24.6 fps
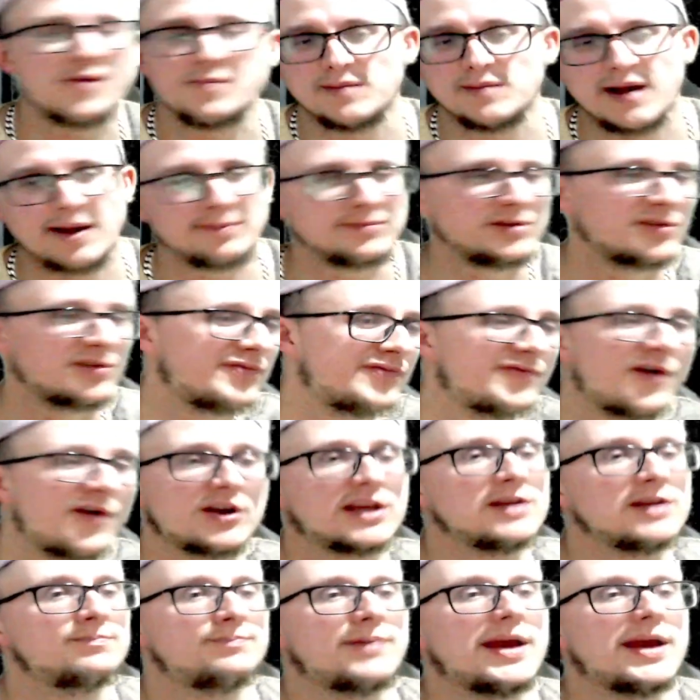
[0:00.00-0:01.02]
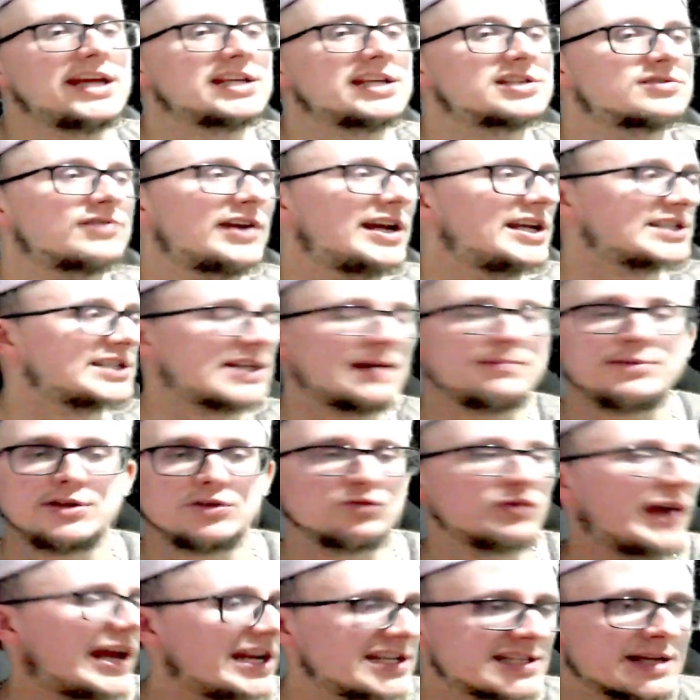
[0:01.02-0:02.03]
map, you fucking base range them, you
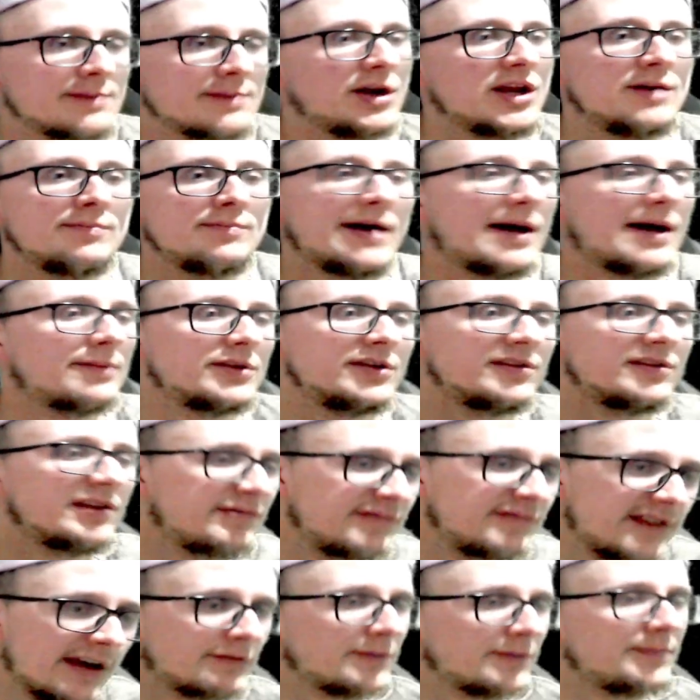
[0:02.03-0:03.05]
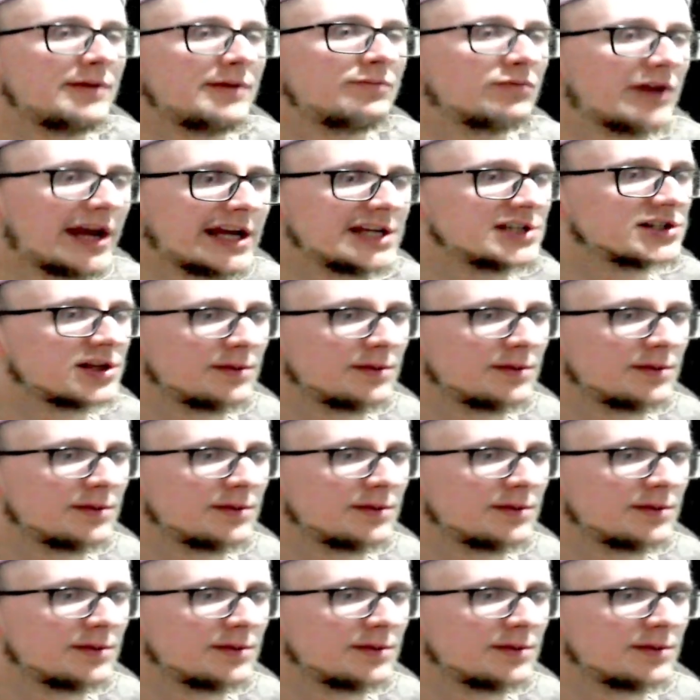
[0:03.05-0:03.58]
range them on a map that they've never been ranged on